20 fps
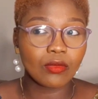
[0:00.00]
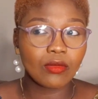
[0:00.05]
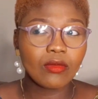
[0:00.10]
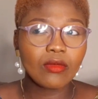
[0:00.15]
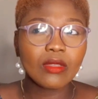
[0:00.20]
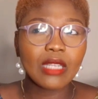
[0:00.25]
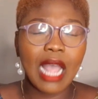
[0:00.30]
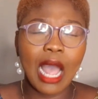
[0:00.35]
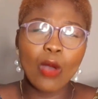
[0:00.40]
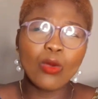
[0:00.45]

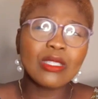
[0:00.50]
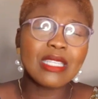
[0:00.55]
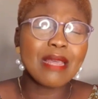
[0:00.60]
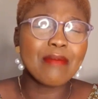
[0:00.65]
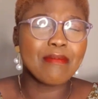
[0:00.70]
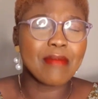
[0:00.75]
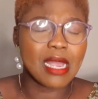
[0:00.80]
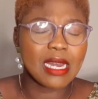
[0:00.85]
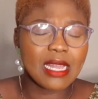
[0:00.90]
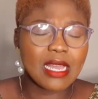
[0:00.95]
I won't say
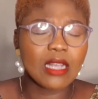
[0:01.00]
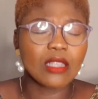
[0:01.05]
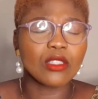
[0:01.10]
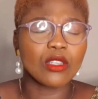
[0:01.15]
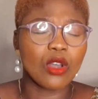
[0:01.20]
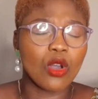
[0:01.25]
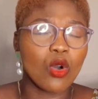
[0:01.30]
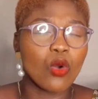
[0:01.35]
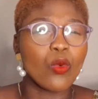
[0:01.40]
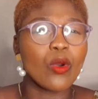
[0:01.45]
many years
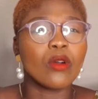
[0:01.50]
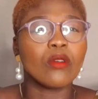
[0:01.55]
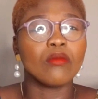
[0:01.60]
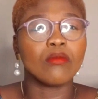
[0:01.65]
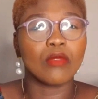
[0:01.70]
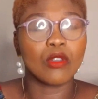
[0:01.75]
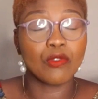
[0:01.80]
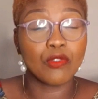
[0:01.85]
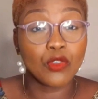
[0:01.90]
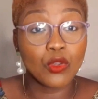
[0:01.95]
ago, well,
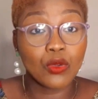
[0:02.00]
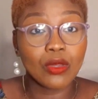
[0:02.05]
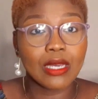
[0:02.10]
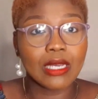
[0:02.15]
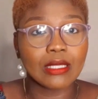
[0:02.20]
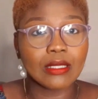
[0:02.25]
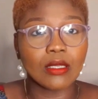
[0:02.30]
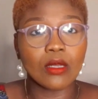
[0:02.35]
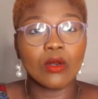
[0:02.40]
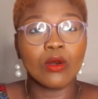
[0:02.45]
a few
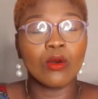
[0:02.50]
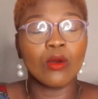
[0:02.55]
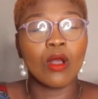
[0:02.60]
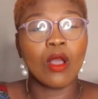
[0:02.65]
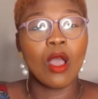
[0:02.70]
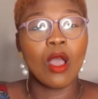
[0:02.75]
years ago,